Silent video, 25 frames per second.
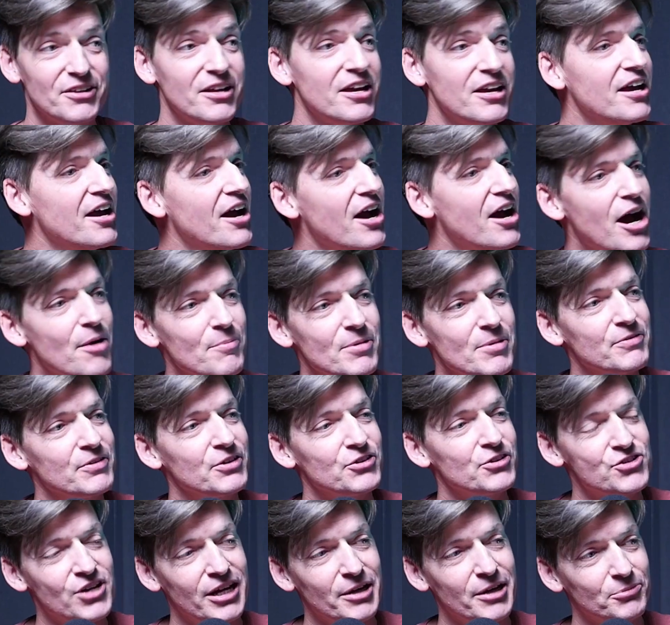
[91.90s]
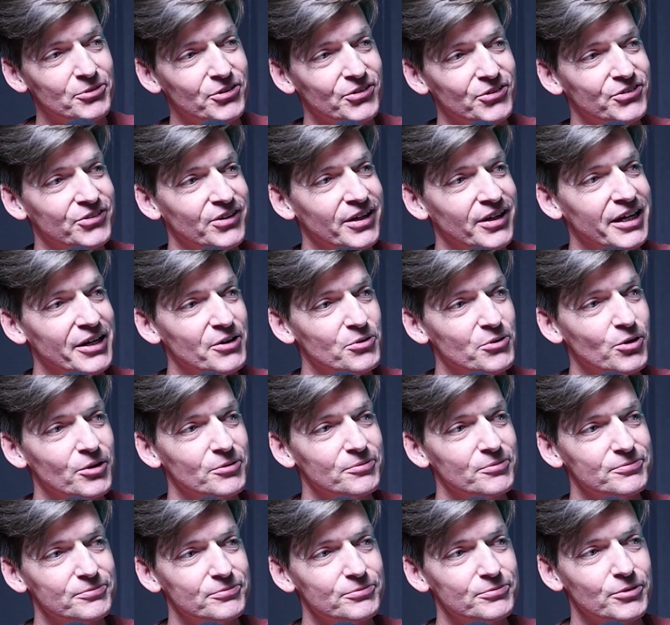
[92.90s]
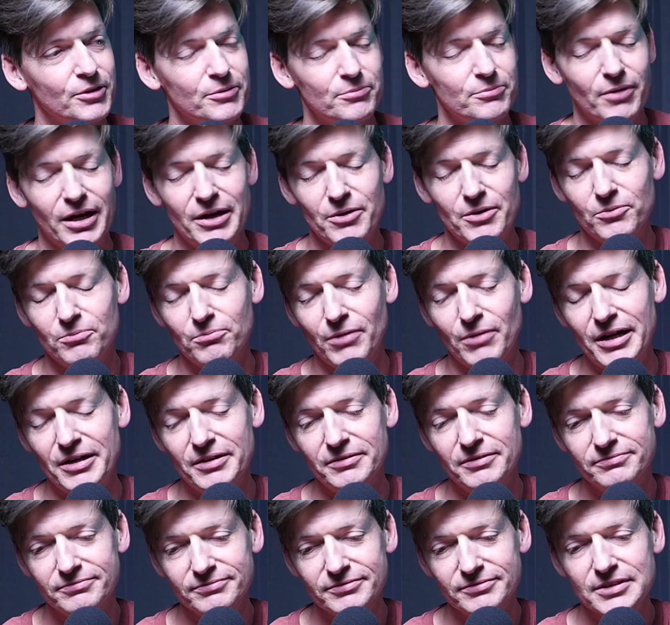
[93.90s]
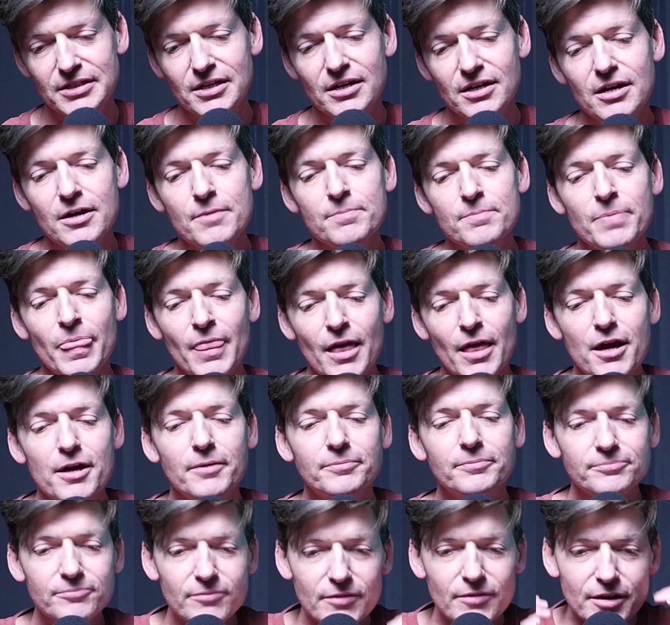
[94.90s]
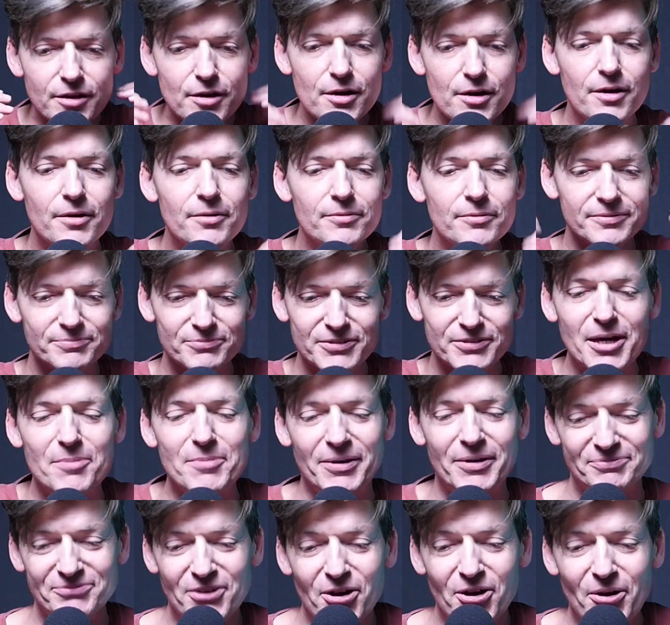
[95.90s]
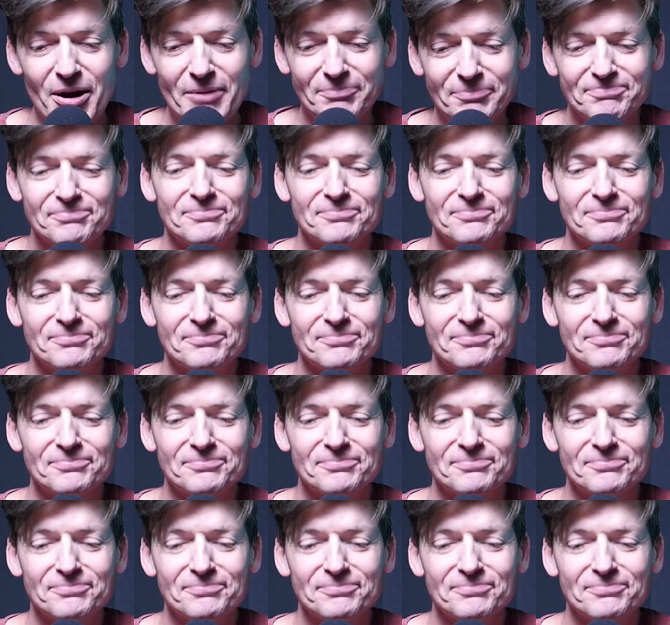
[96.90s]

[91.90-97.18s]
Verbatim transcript: I I'm even ashamed to say what what my my come on. Come on. All right.